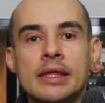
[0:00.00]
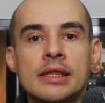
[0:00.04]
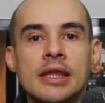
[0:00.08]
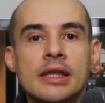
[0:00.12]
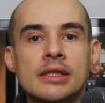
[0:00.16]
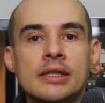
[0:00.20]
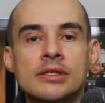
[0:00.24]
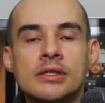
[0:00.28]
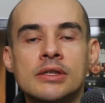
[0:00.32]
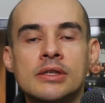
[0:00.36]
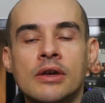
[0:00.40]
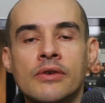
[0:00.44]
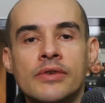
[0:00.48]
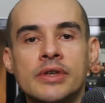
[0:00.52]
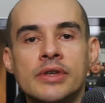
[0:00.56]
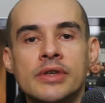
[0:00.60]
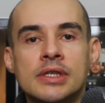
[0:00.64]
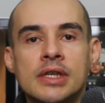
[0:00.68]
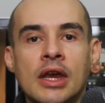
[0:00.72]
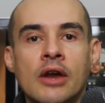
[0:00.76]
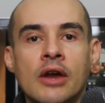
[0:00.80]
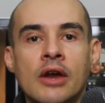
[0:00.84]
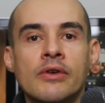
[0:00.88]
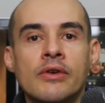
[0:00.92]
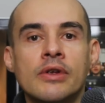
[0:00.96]
that service
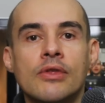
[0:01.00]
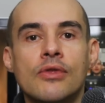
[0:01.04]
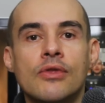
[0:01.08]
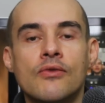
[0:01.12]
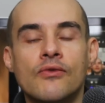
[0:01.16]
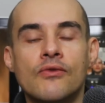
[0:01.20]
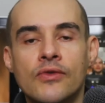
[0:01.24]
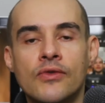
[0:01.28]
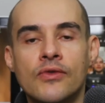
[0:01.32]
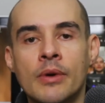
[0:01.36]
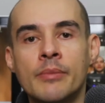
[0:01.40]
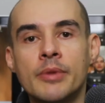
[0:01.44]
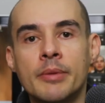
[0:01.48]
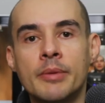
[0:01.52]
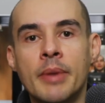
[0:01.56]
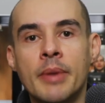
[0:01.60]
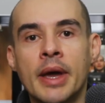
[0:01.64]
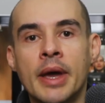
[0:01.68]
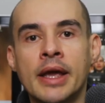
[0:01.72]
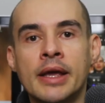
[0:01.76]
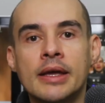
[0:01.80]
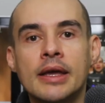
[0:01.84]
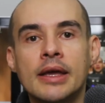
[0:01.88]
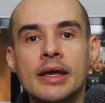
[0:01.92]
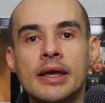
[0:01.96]
carried from the
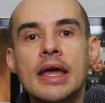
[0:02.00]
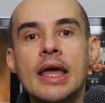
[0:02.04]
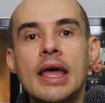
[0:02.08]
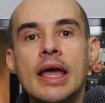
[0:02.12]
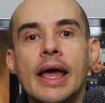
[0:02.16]
bank,